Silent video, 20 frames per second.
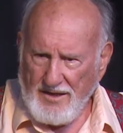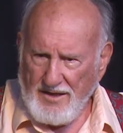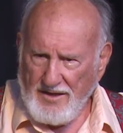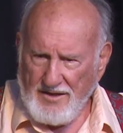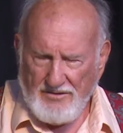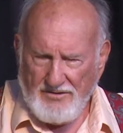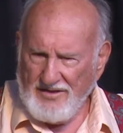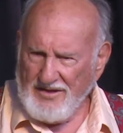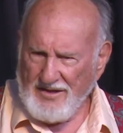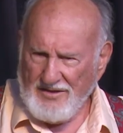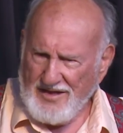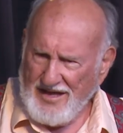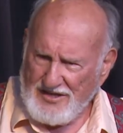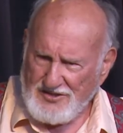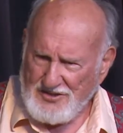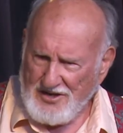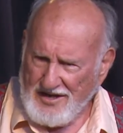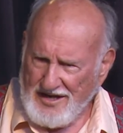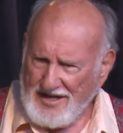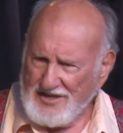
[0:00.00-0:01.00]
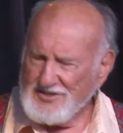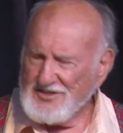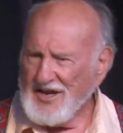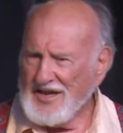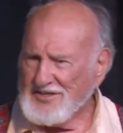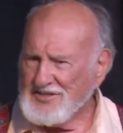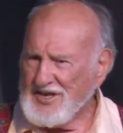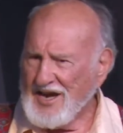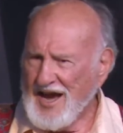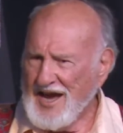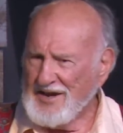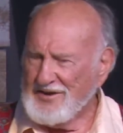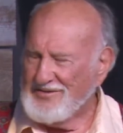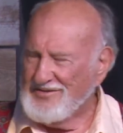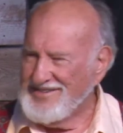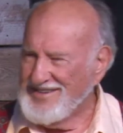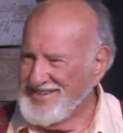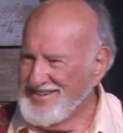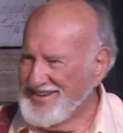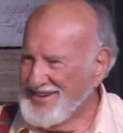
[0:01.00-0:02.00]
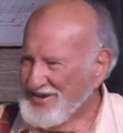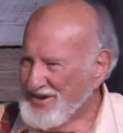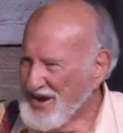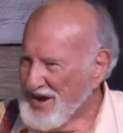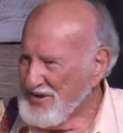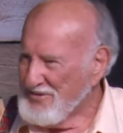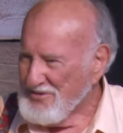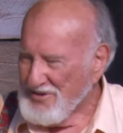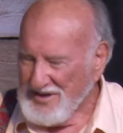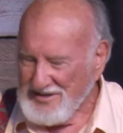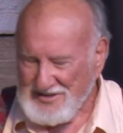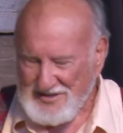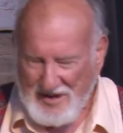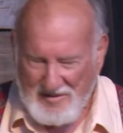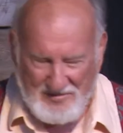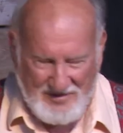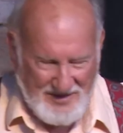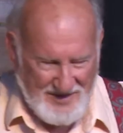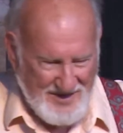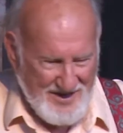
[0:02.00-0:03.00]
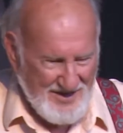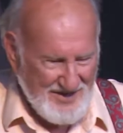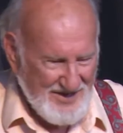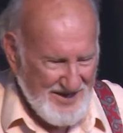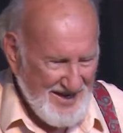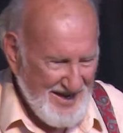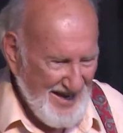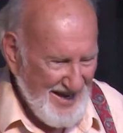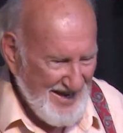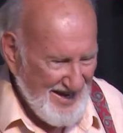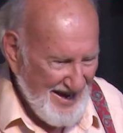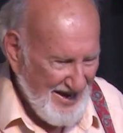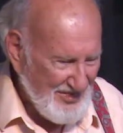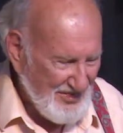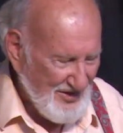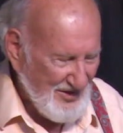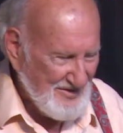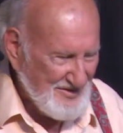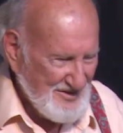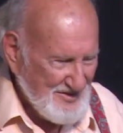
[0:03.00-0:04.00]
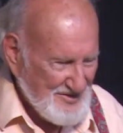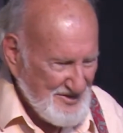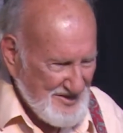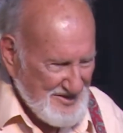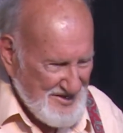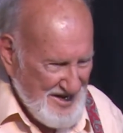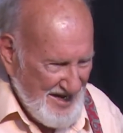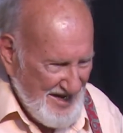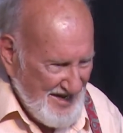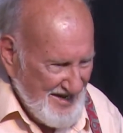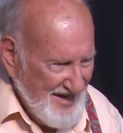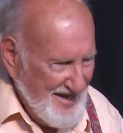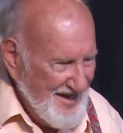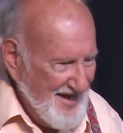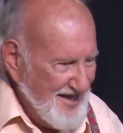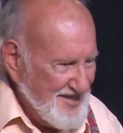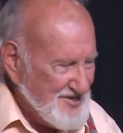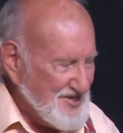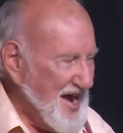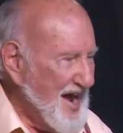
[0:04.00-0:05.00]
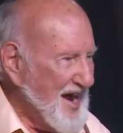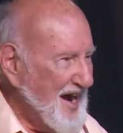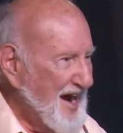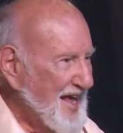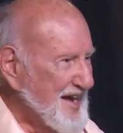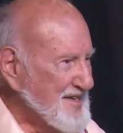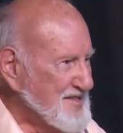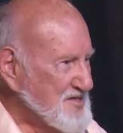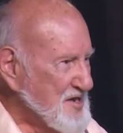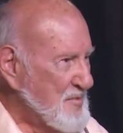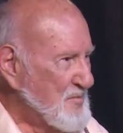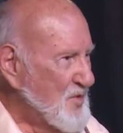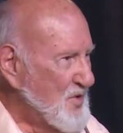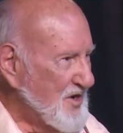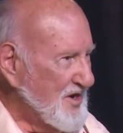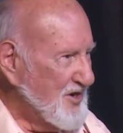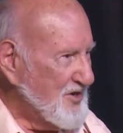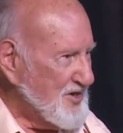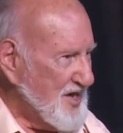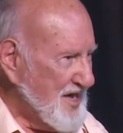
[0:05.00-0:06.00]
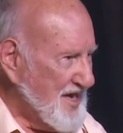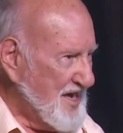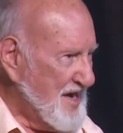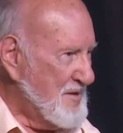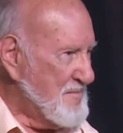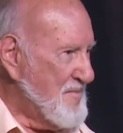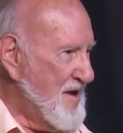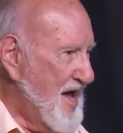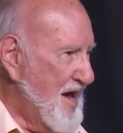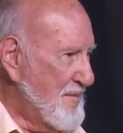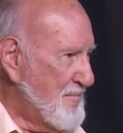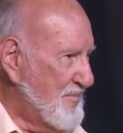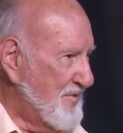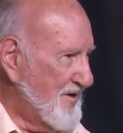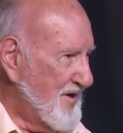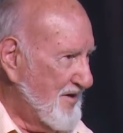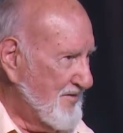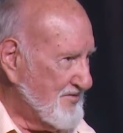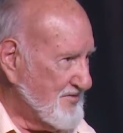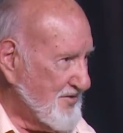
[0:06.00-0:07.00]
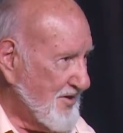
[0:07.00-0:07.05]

That's not, it's kind of, I read something the other day and I thought this is neat. It's kind of like someone looking at a map of